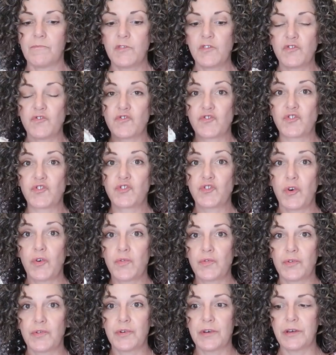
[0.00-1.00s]
this is
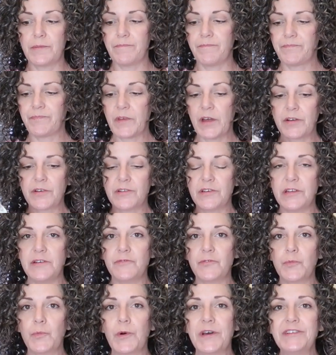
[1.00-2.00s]
so good. I couldn't
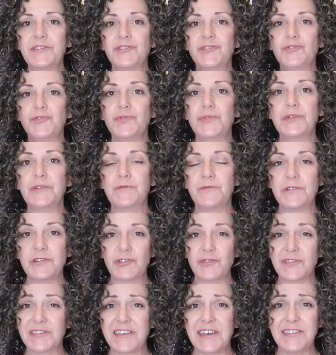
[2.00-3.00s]
even wait to do an
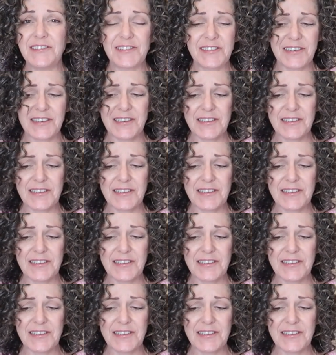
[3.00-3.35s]
official taste